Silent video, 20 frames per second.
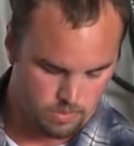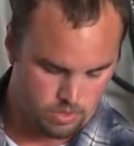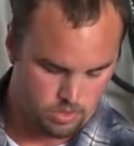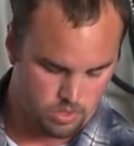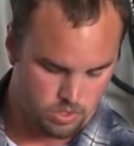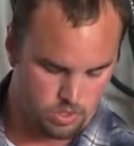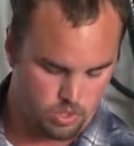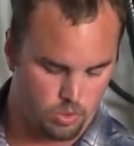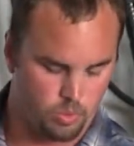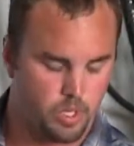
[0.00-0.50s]

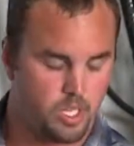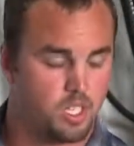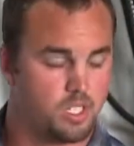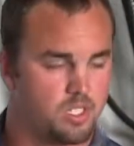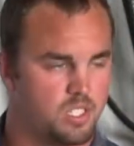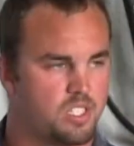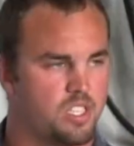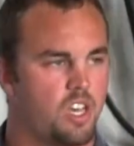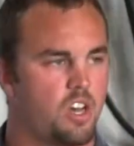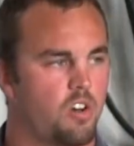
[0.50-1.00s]
So we can
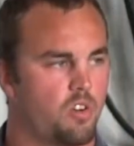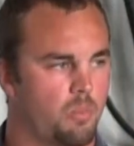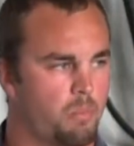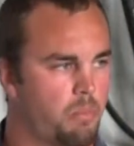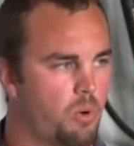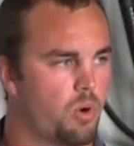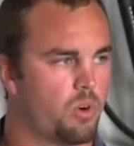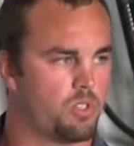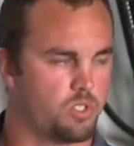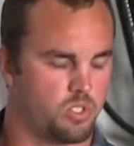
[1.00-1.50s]
see how
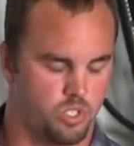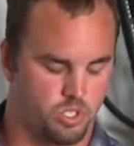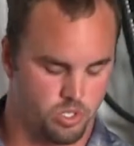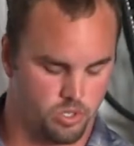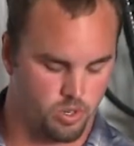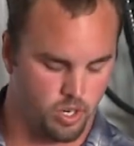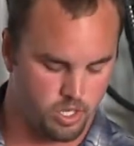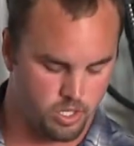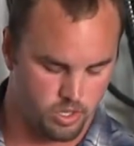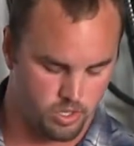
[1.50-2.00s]
important
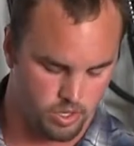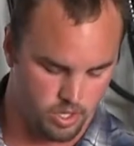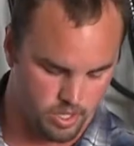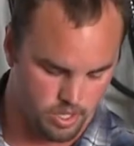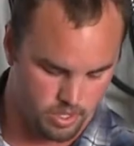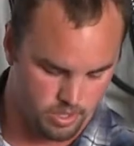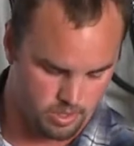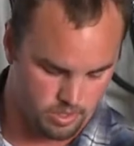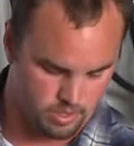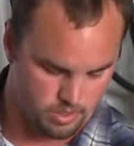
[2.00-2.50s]
structure
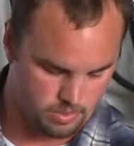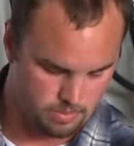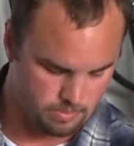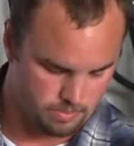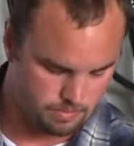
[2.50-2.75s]
is.